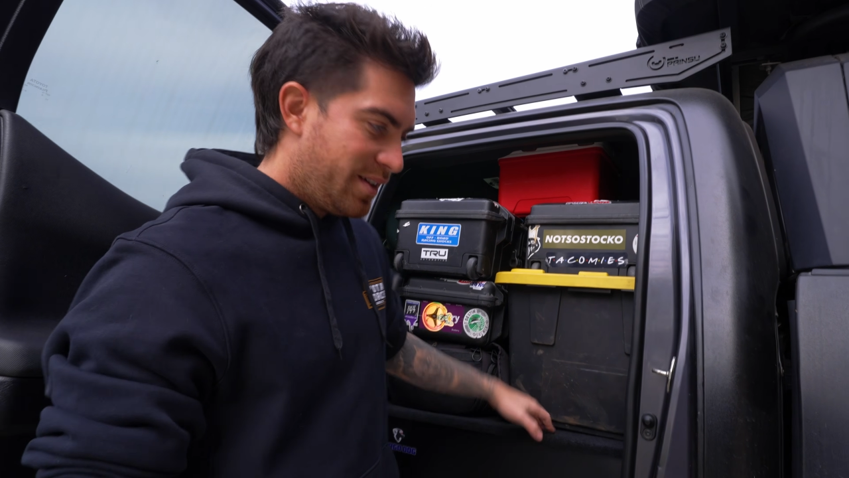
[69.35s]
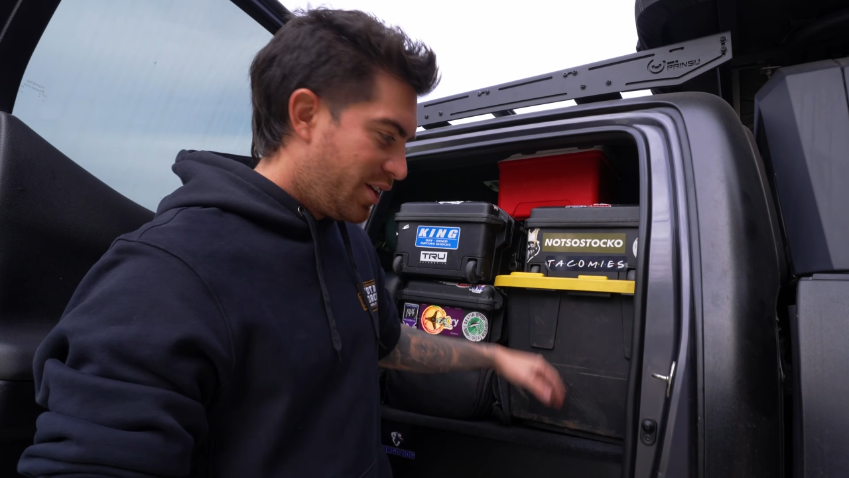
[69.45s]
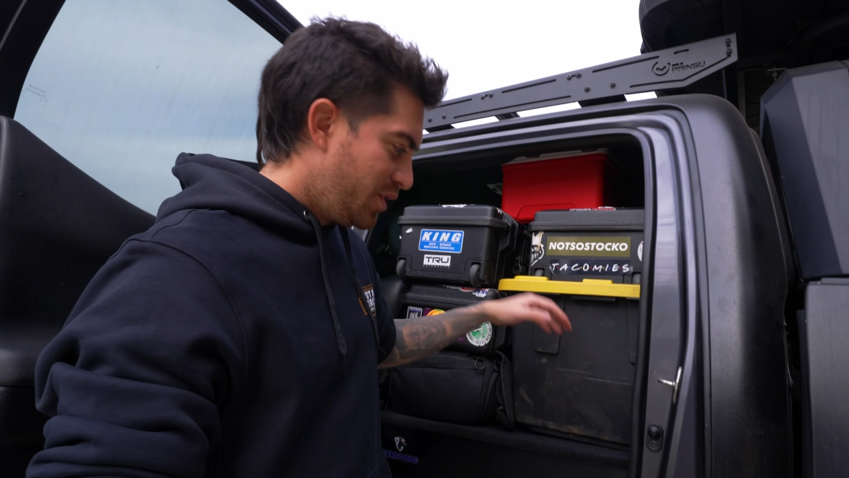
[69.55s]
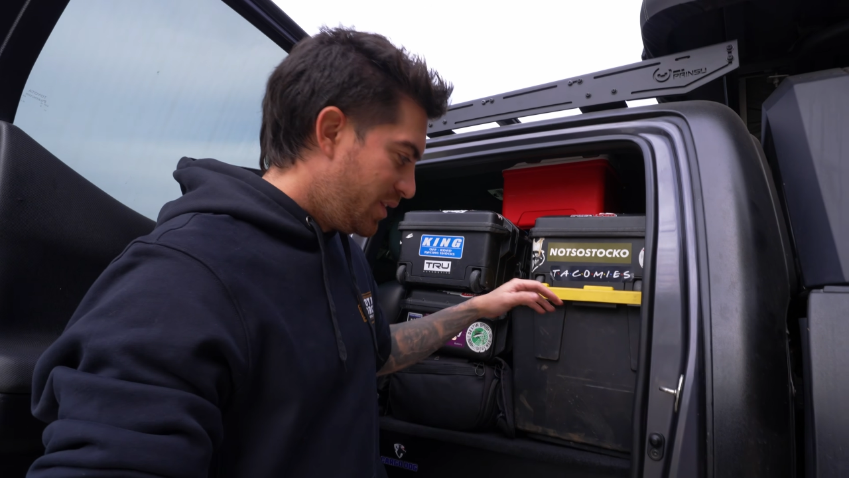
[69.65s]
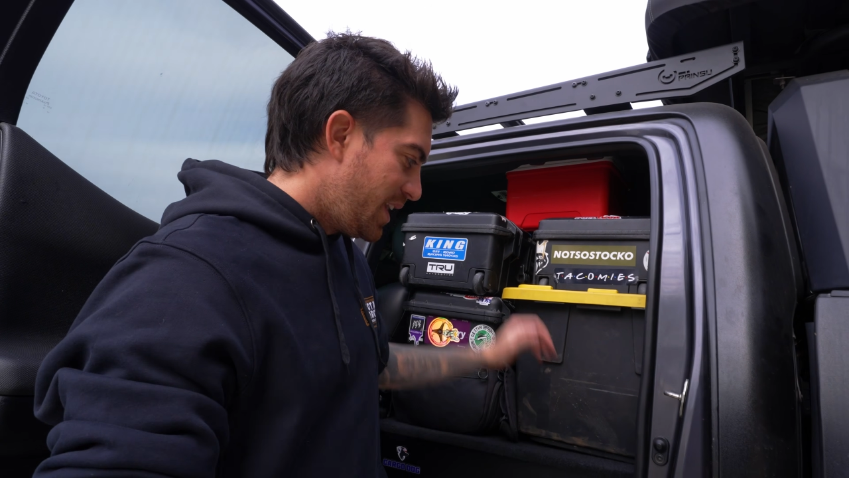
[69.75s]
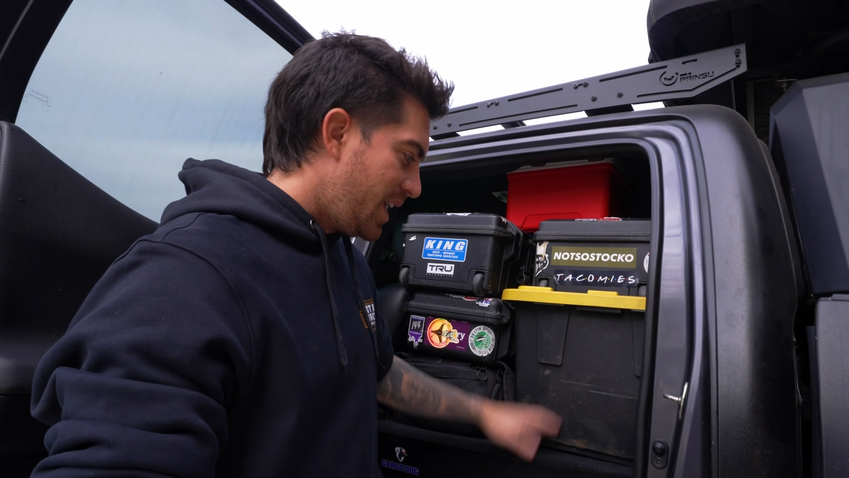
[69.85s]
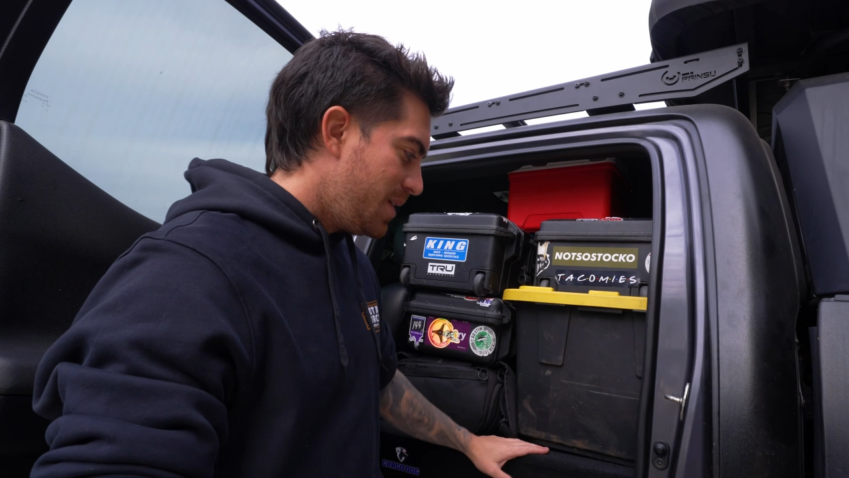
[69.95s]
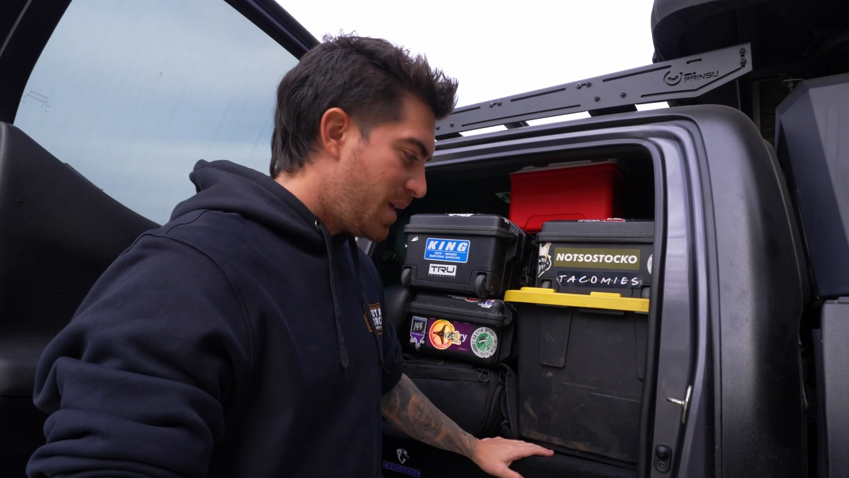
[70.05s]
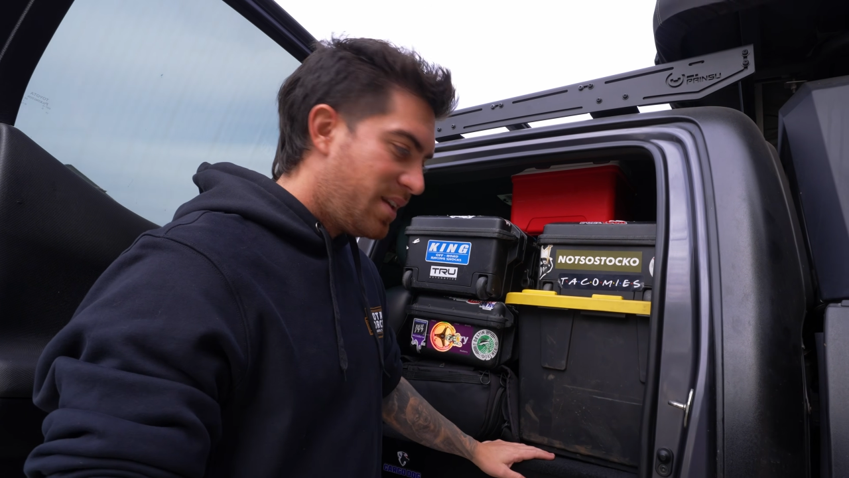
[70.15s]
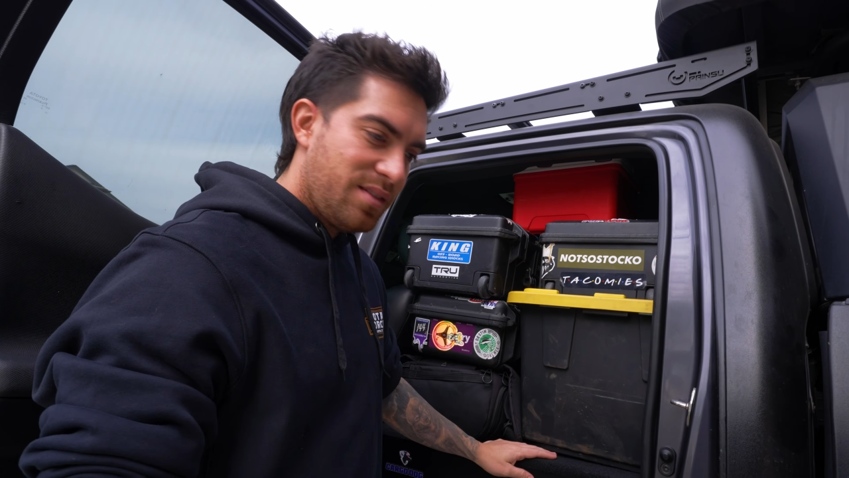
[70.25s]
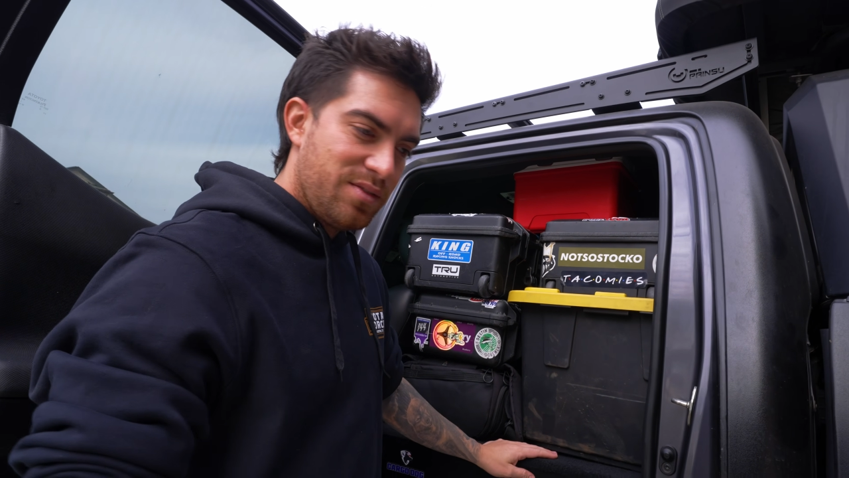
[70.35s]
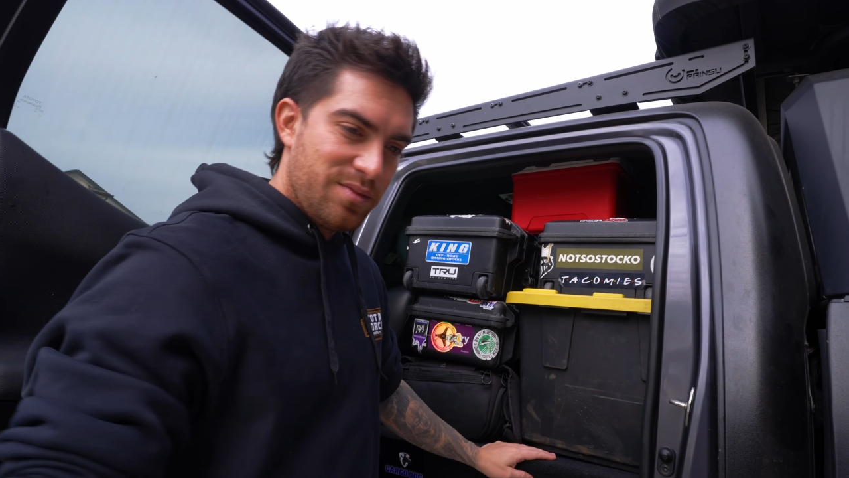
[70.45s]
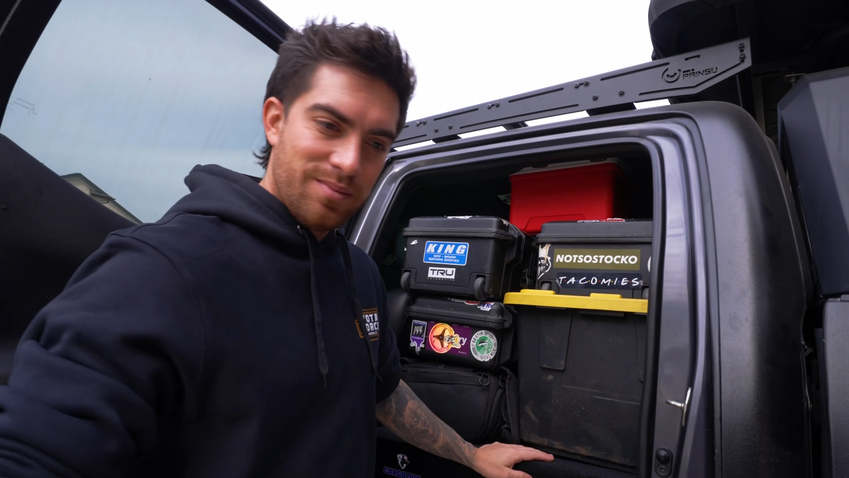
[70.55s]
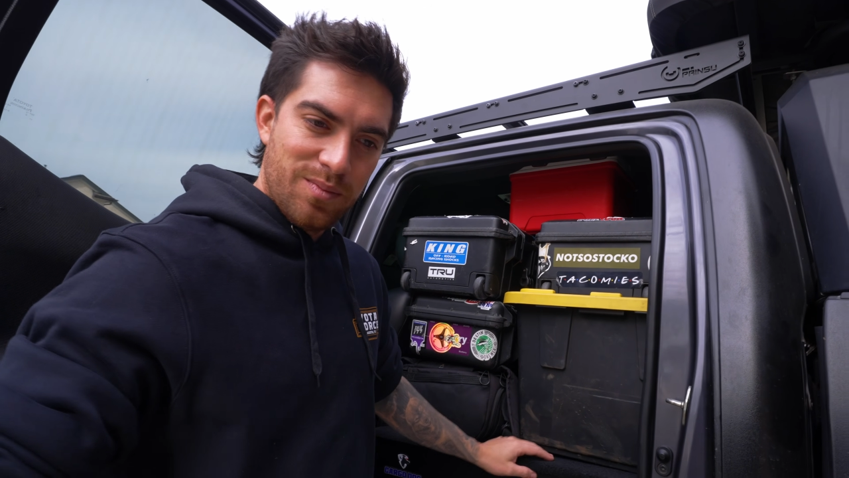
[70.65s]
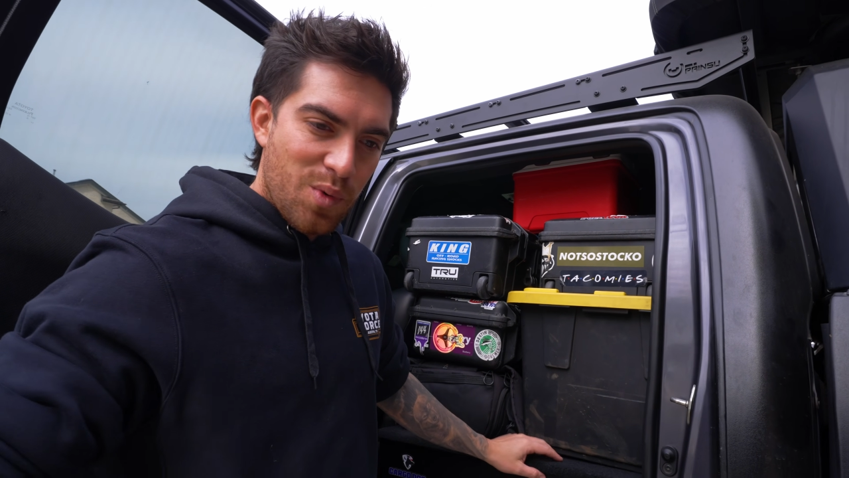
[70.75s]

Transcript: on your daily basis,